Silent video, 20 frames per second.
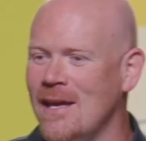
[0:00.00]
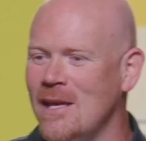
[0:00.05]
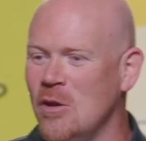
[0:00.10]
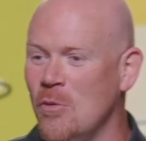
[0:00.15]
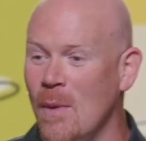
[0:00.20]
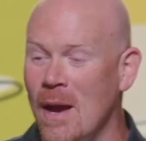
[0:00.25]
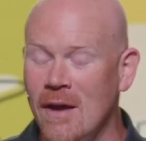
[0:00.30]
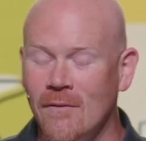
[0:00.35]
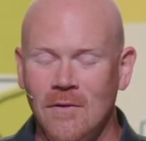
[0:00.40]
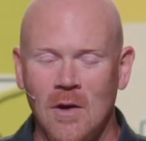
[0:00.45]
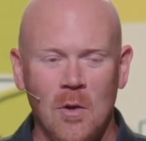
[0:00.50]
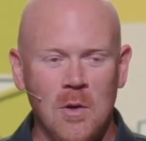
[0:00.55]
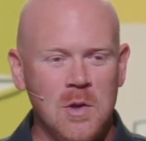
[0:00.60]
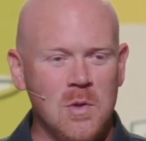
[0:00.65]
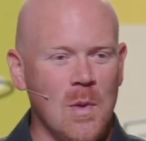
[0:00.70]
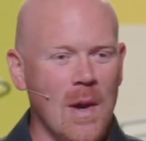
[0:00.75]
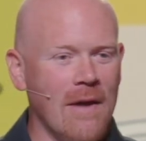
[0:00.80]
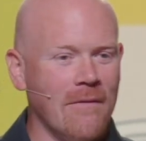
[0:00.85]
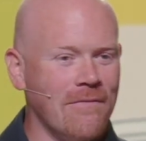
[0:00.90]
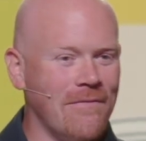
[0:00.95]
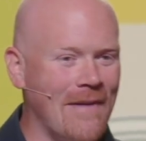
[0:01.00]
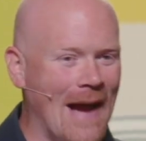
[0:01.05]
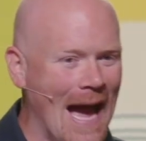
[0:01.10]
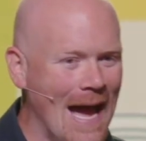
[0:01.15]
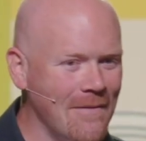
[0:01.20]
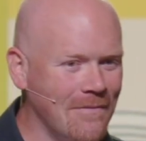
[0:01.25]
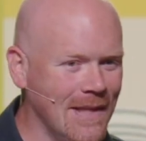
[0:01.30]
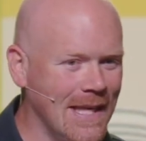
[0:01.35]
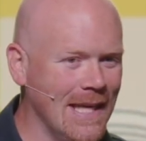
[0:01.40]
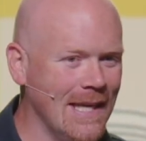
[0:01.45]
You may have noticed we have
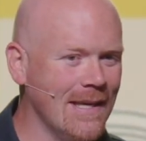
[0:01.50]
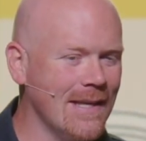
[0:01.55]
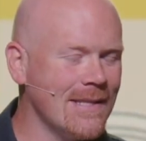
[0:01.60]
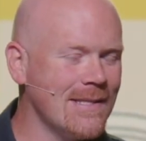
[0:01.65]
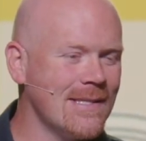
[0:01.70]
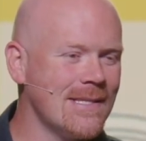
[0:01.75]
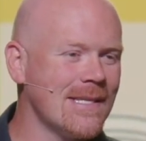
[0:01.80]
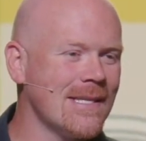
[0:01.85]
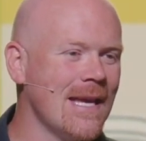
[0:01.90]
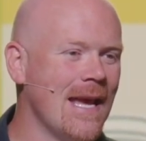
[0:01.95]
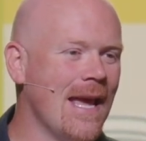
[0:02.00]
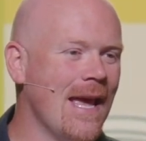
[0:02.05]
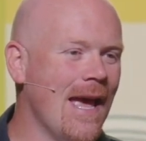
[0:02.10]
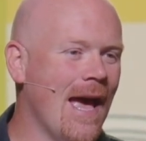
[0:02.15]
five kids.